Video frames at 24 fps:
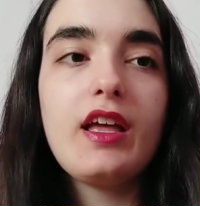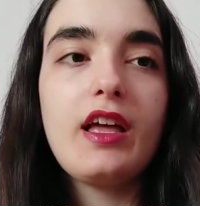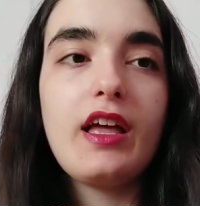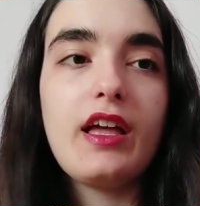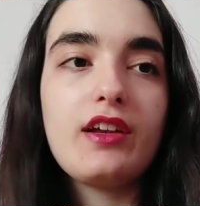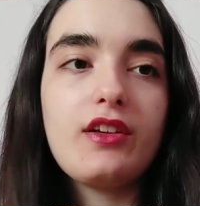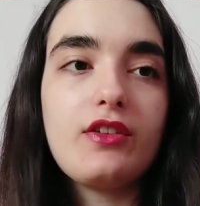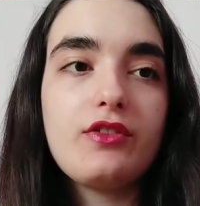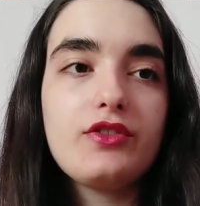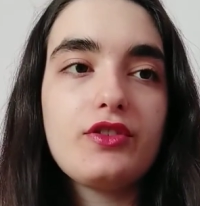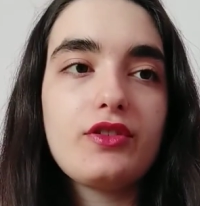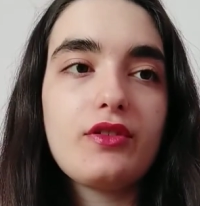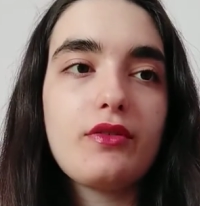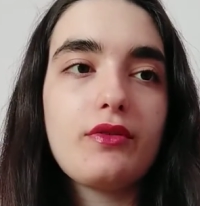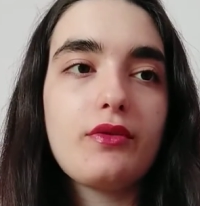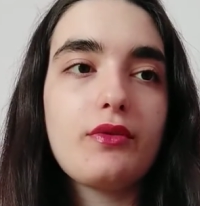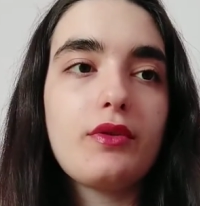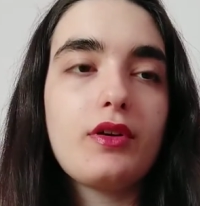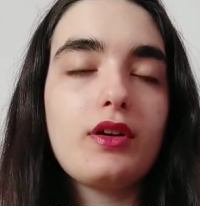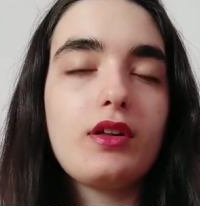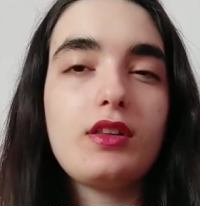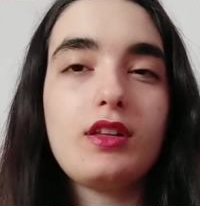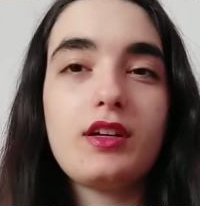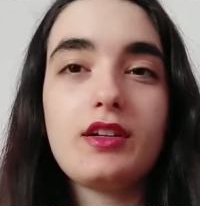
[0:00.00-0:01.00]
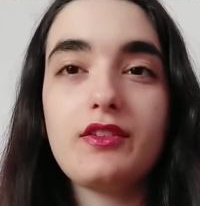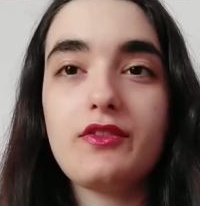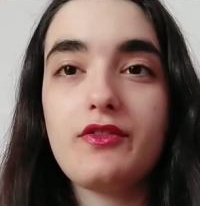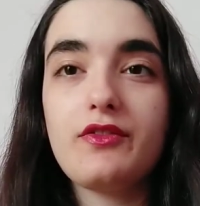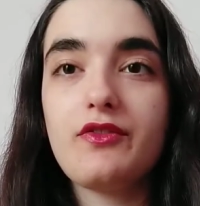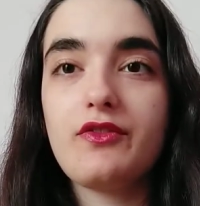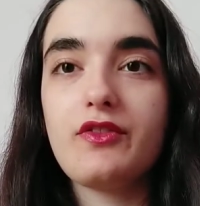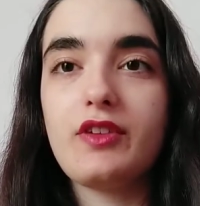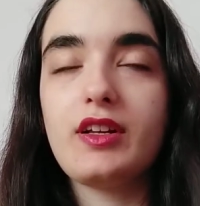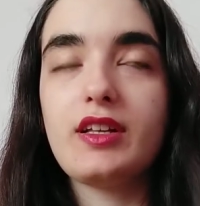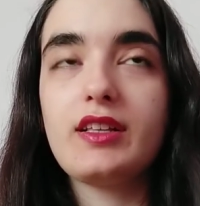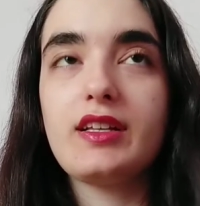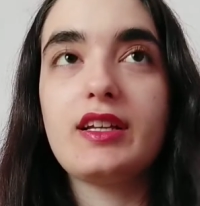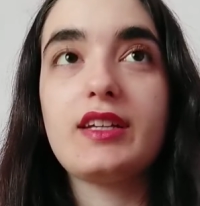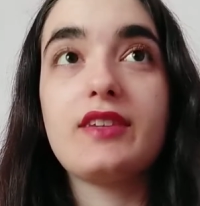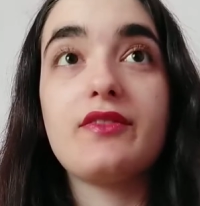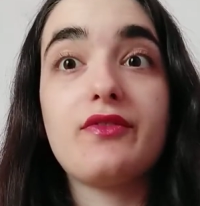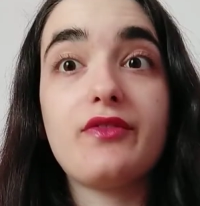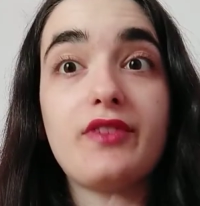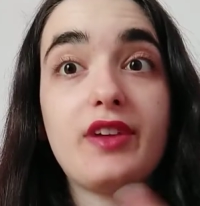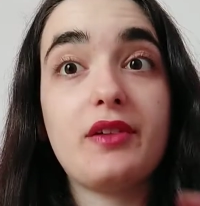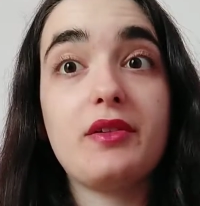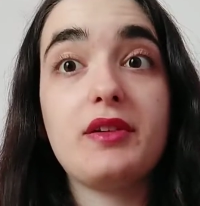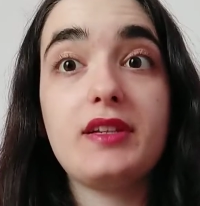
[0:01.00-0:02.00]
And also there were a lot of like
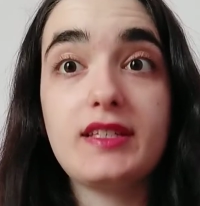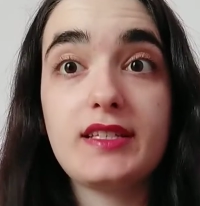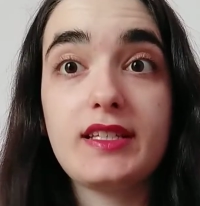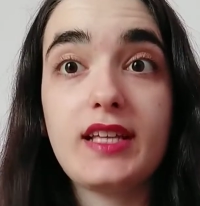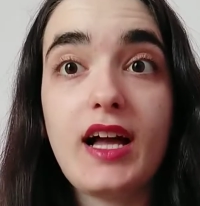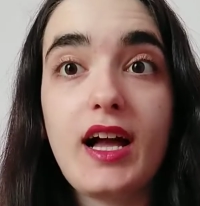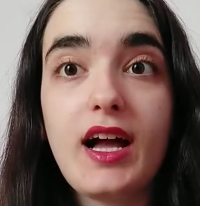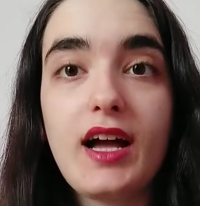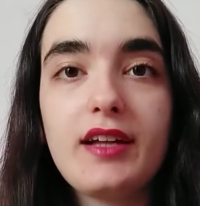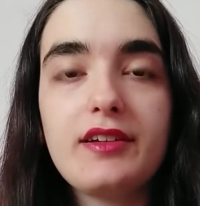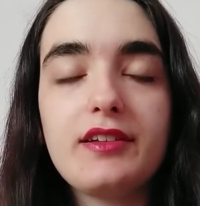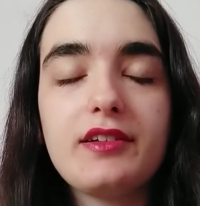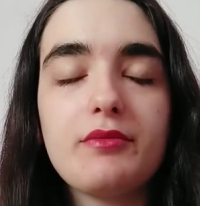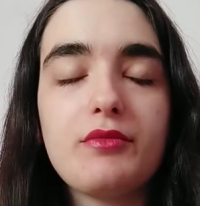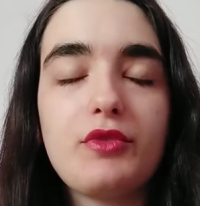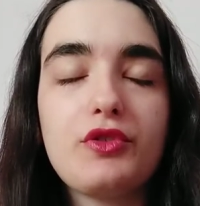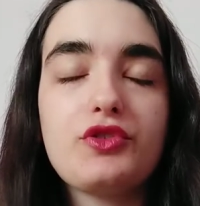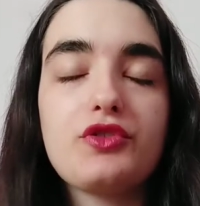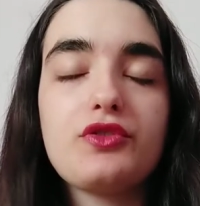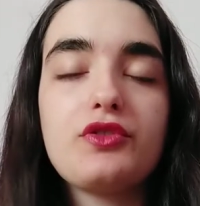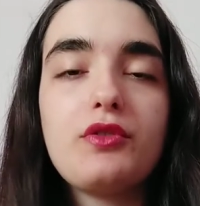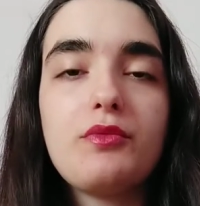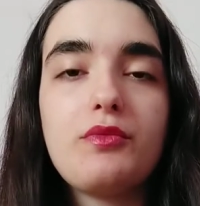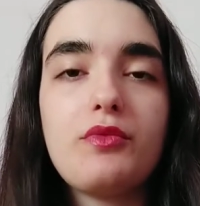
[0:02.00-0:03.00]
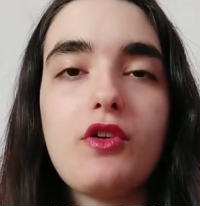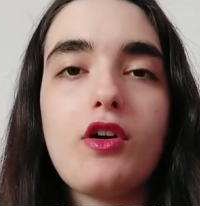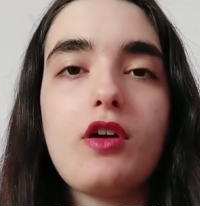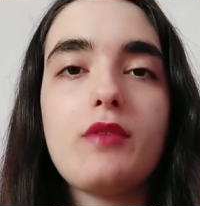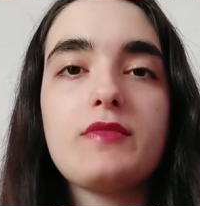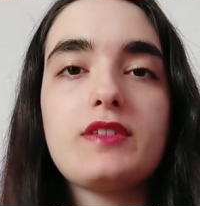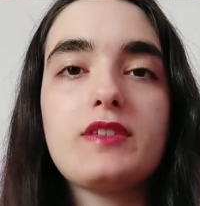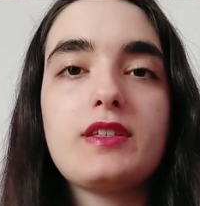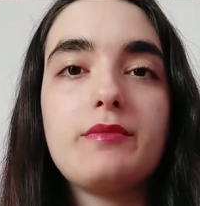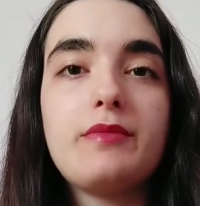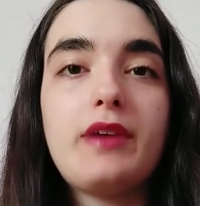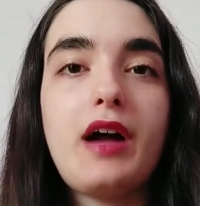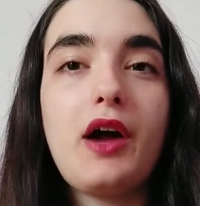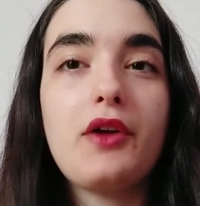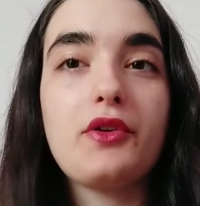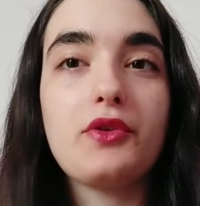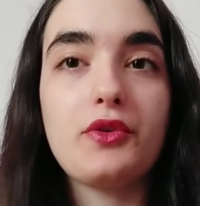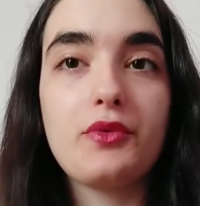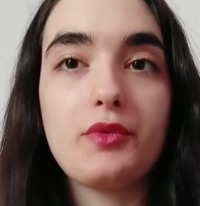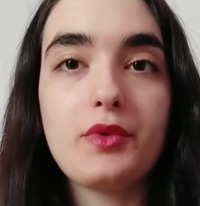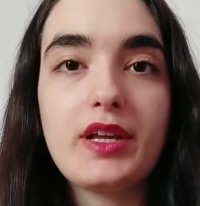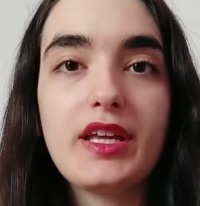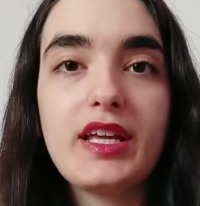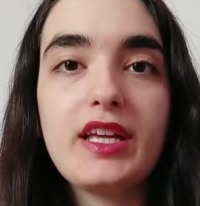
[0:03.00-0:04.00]
very sad and emotional poems about
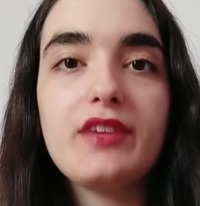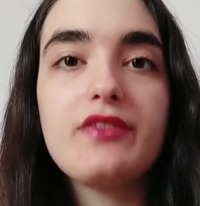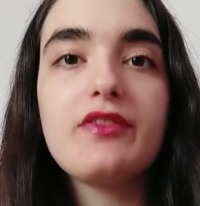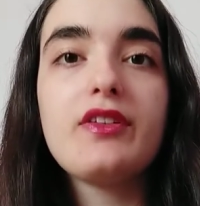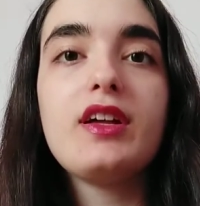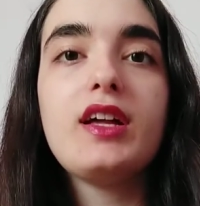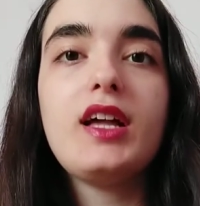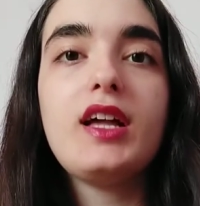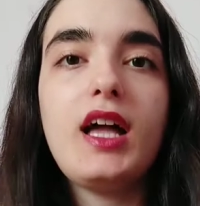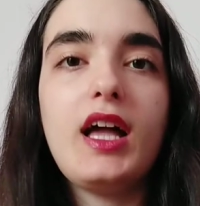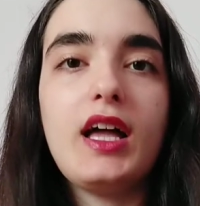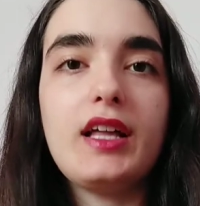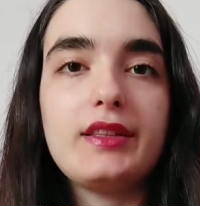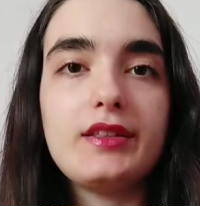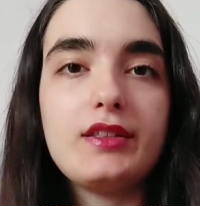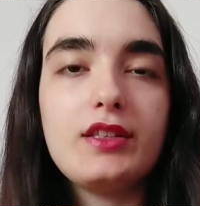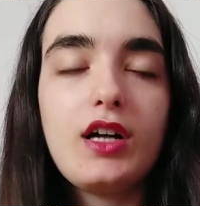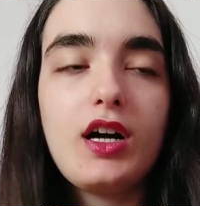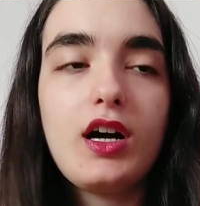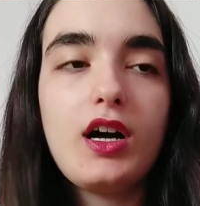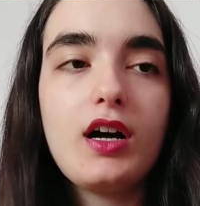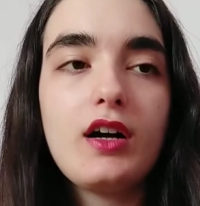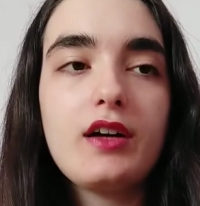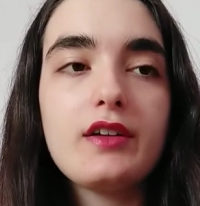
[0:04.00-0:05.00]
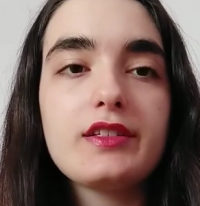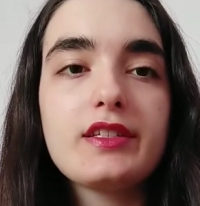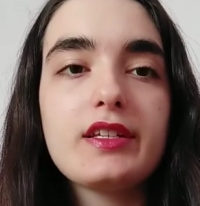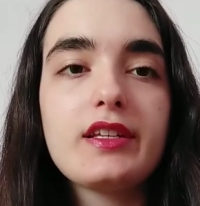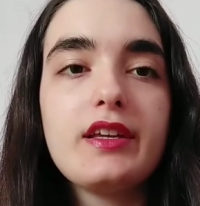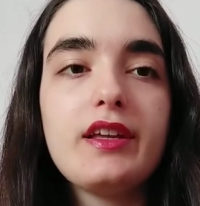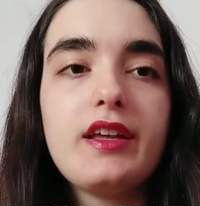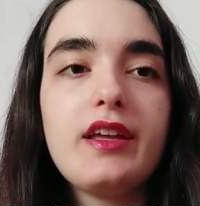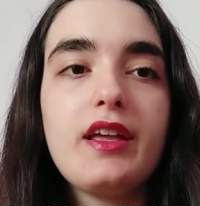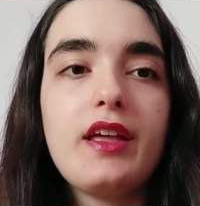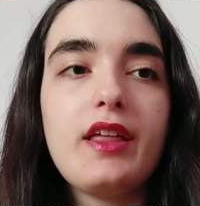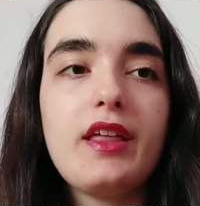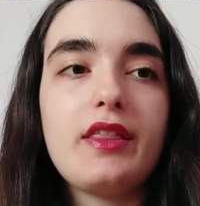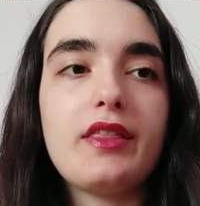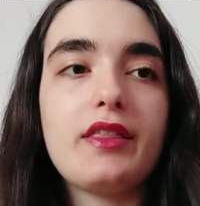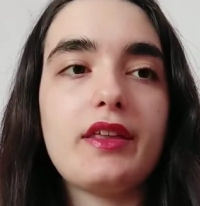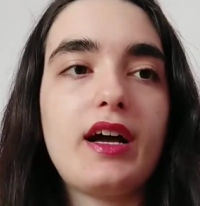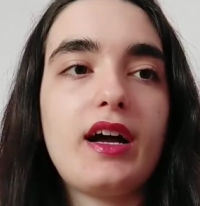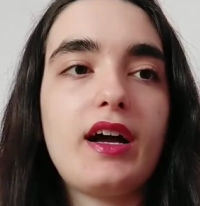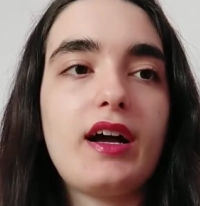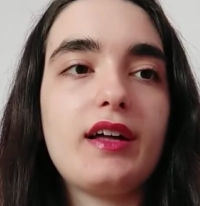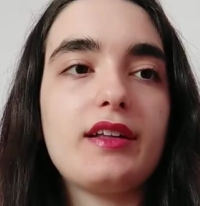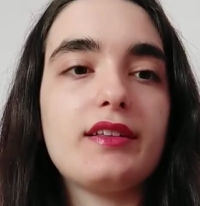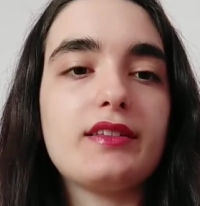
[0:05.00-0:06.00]
grief and loss
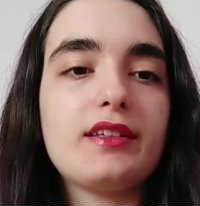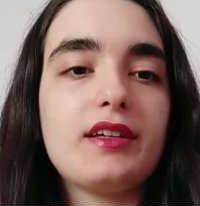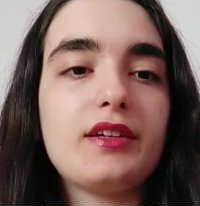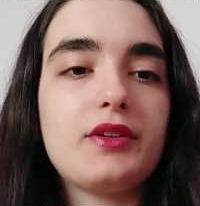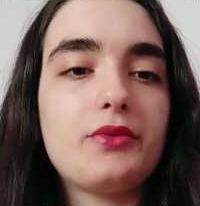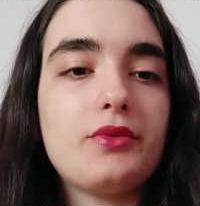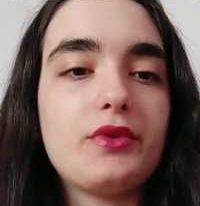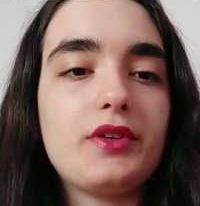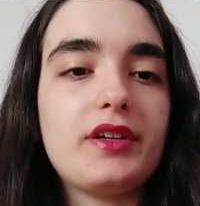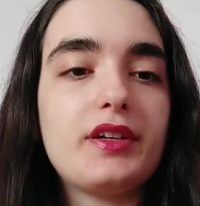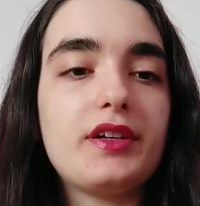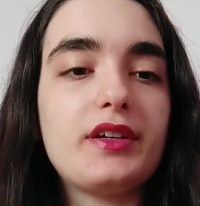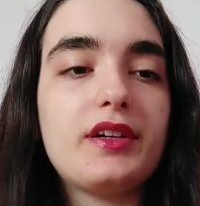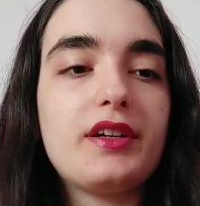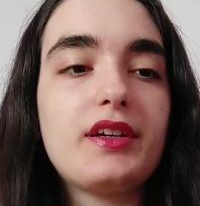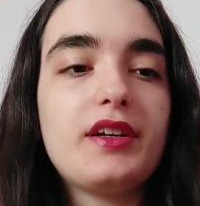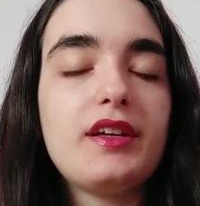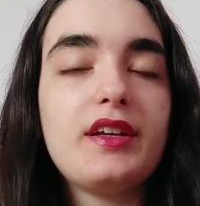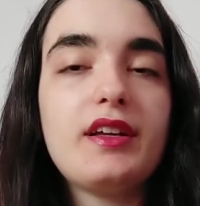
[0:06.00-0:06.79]
that like were